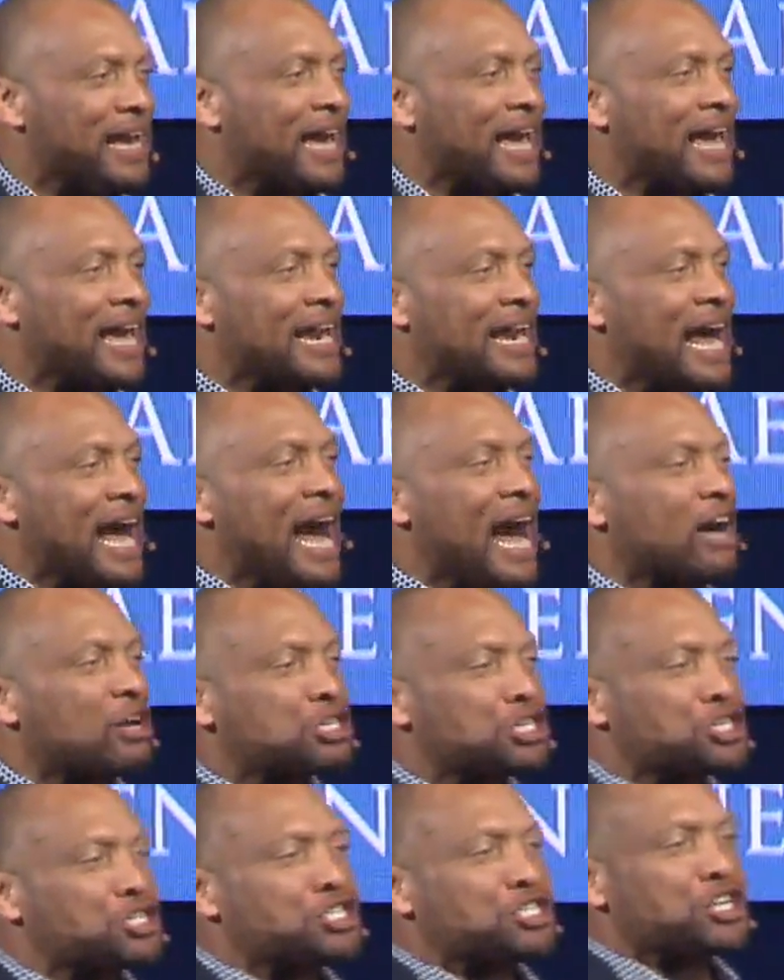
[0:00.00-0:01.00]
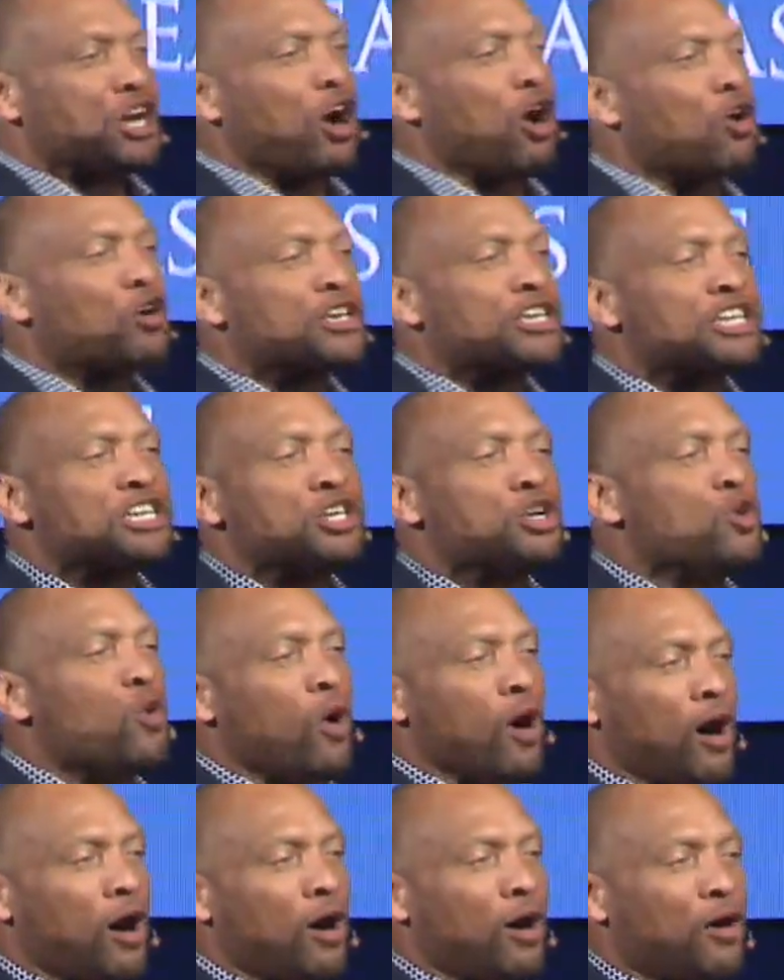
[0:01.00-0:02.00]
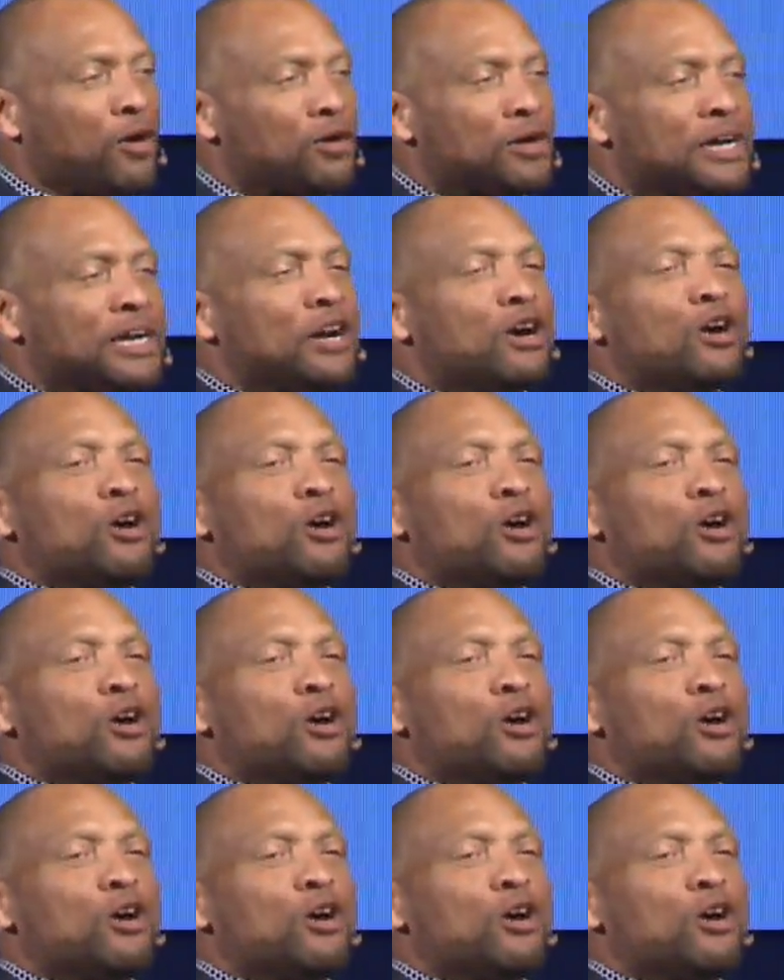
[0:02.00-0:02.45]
and I'll show you all